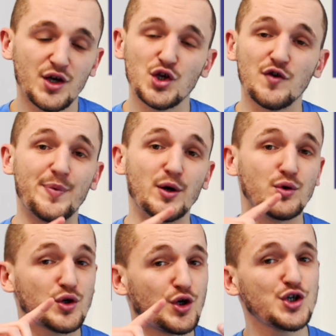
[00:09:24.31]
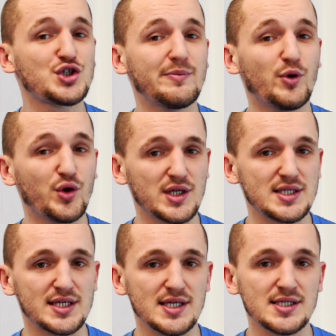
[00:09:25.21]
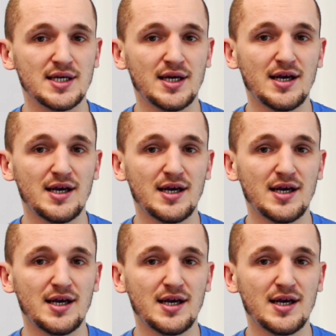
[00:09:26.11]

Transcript: You've built custom audiences,